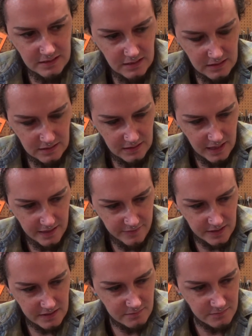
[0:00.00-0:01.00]

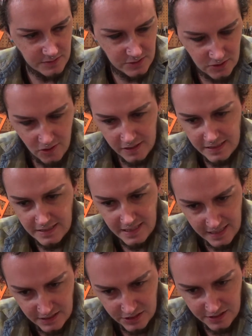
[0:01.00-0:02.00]
having a strong
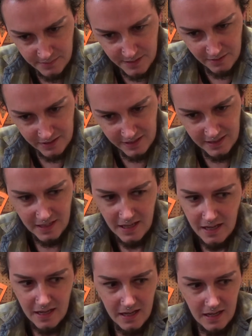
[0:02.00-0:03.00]
intention about it,
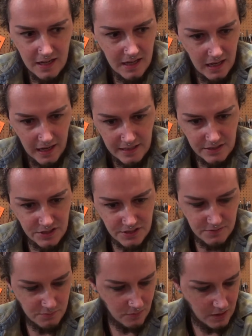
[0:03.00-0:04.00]
I
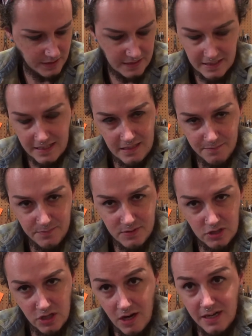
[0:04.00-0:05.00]
just wanted to keep
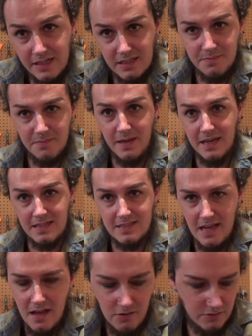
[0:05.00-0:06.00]
trying to make a
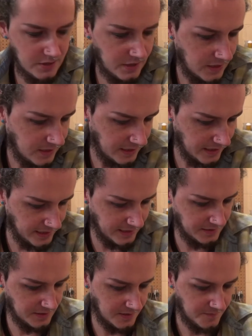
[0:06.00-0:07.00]
sound.
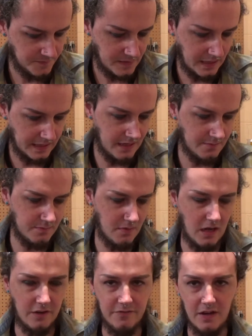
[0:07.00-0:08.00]
And I kept
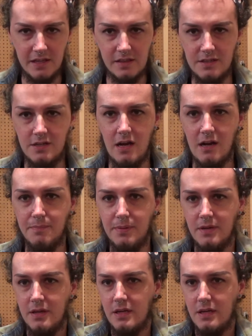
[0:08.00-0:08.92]
modifying the top,